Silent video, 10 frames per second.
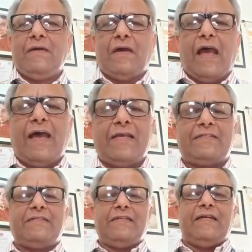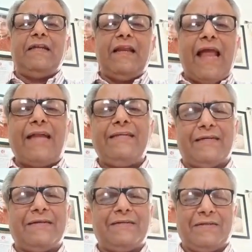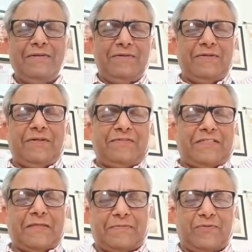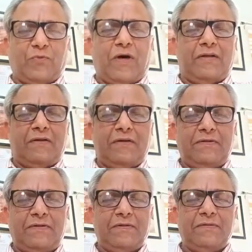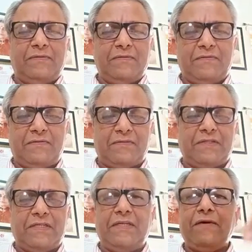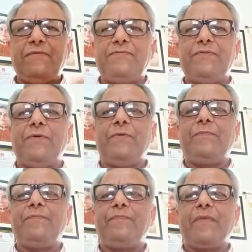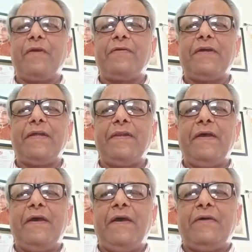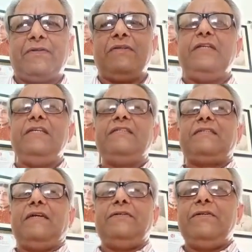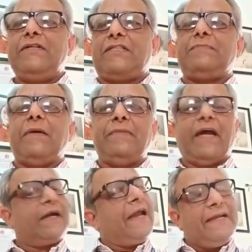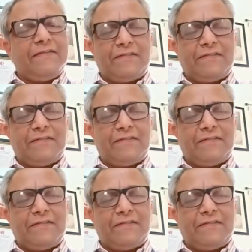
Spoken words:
as in a ladder. You have steps 1, 2, 3, 4, right? So these units may be again